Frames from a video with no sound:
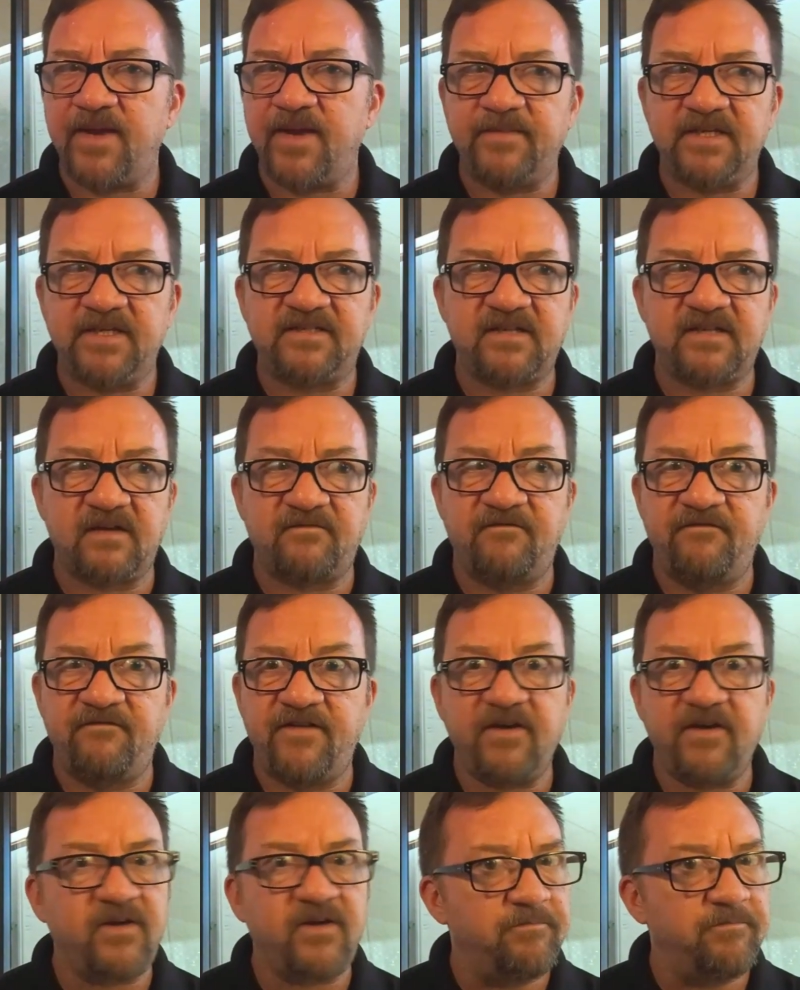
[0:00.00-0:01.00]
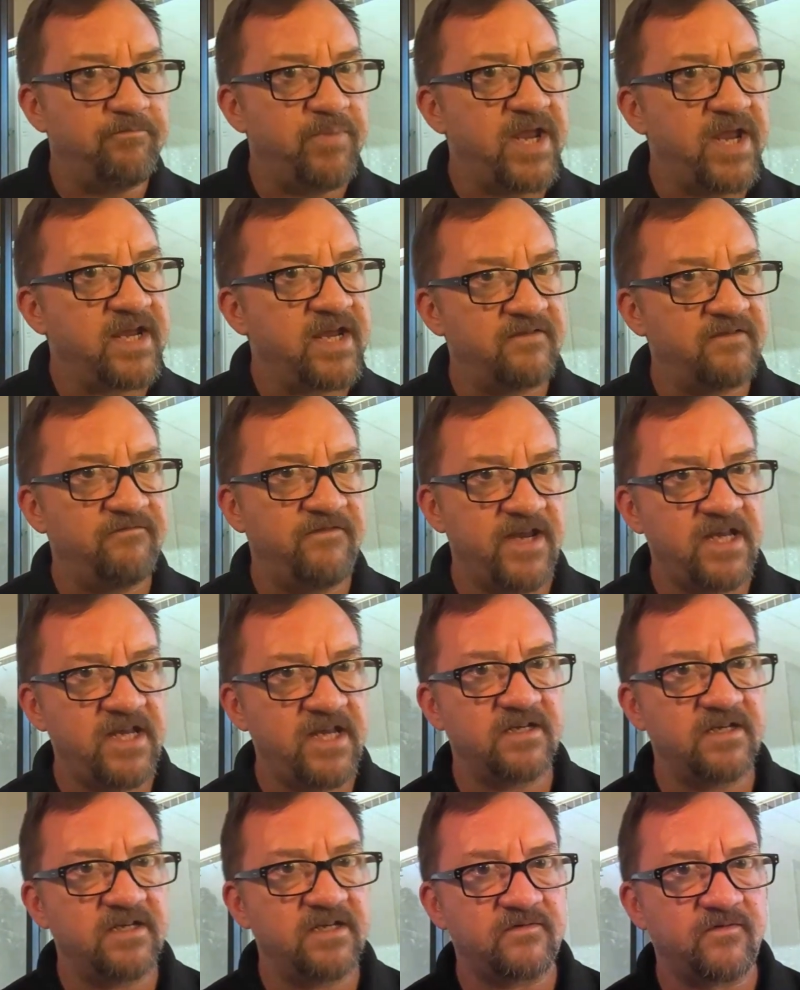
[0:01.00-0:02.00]
I mean, it's a very big
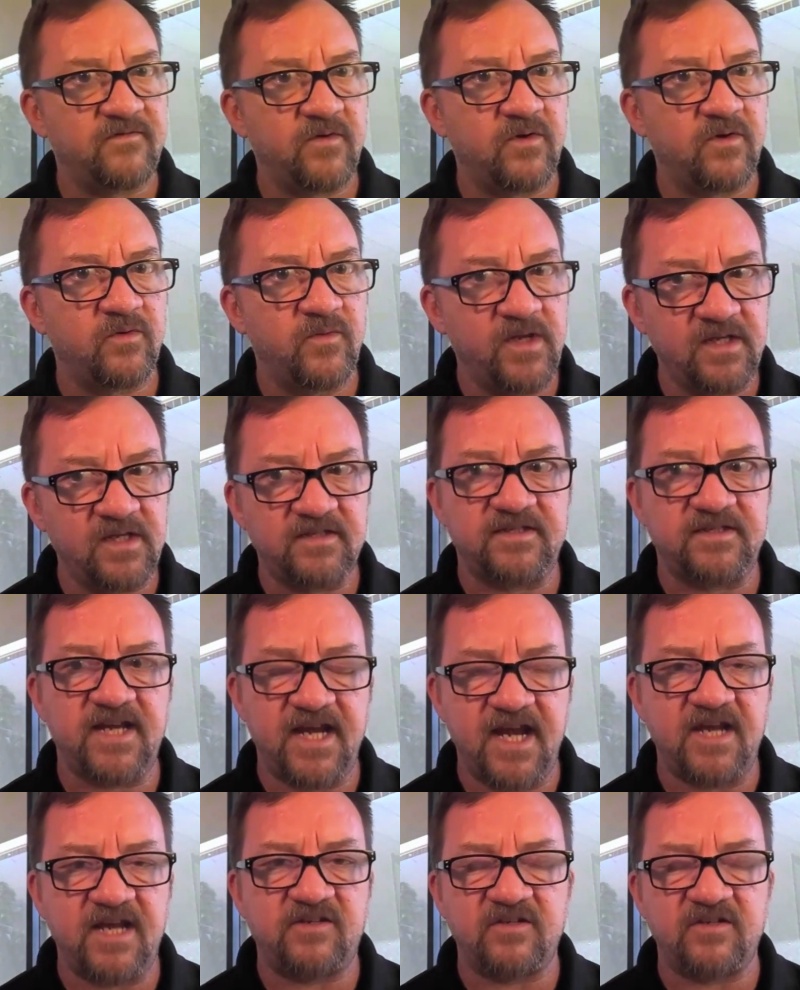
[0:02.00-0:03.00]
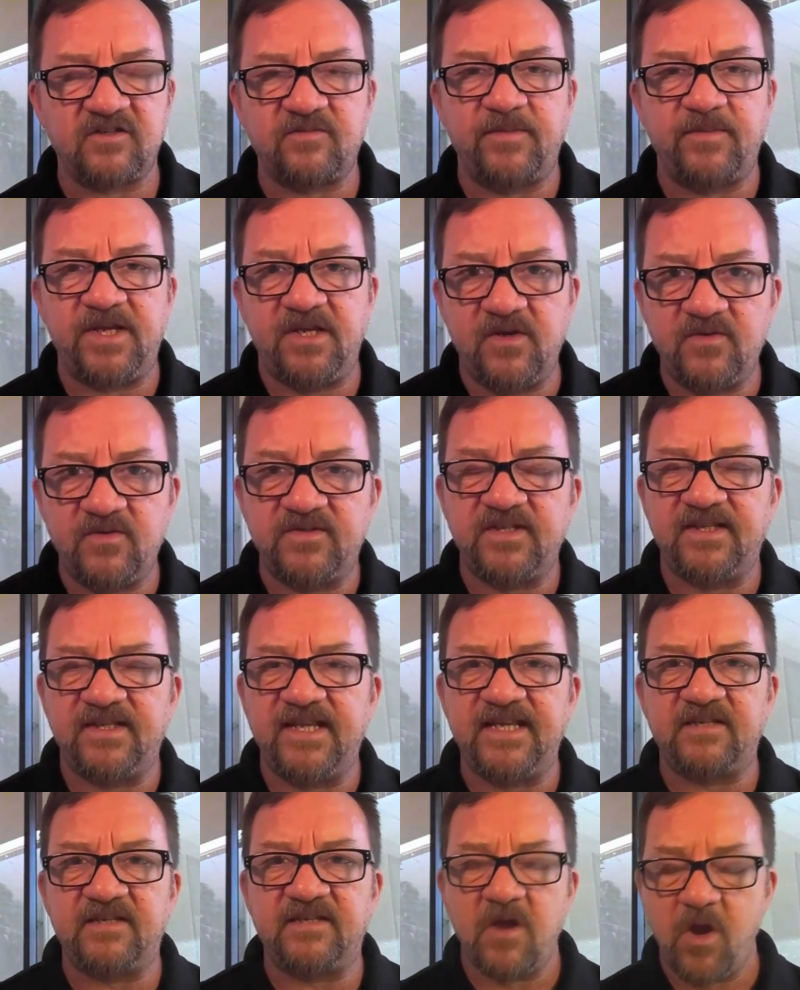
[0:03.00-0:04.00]
convenience for real estate agents to be using
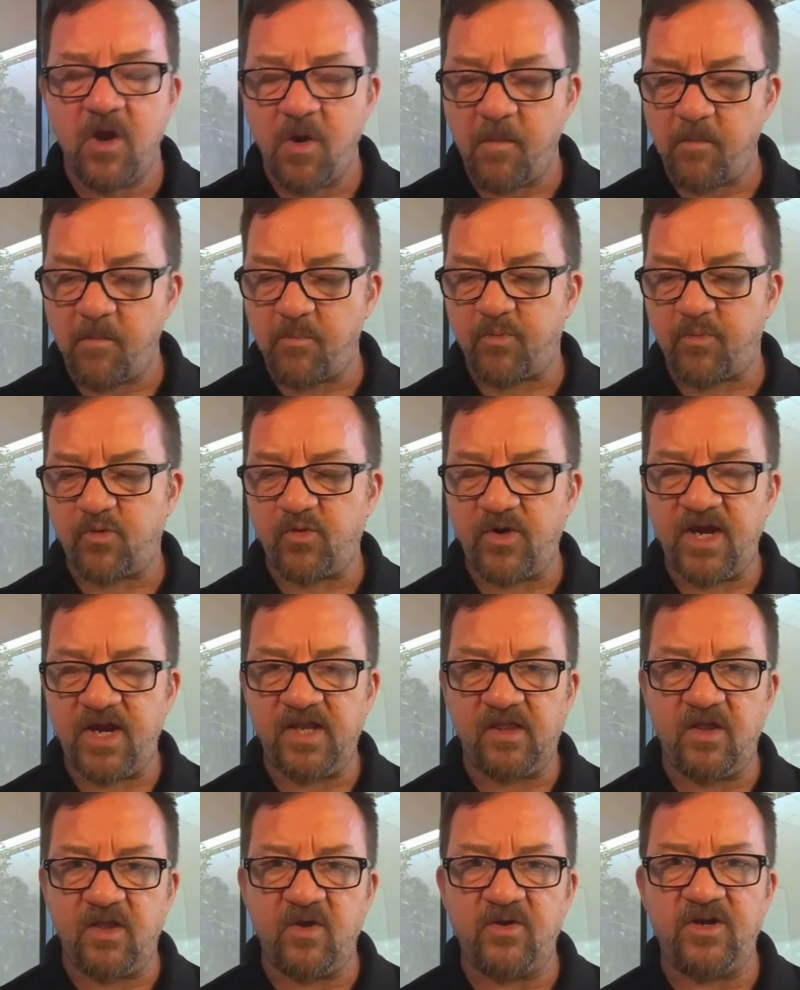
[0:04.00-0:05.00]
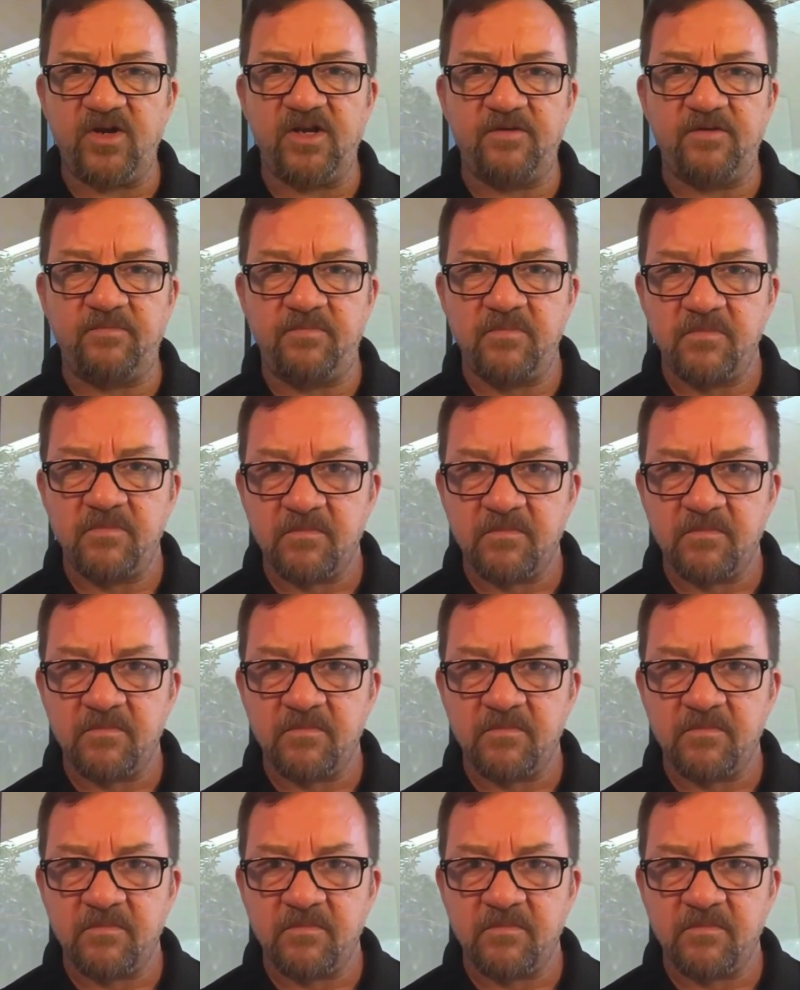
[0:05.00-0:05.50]
these preloaded,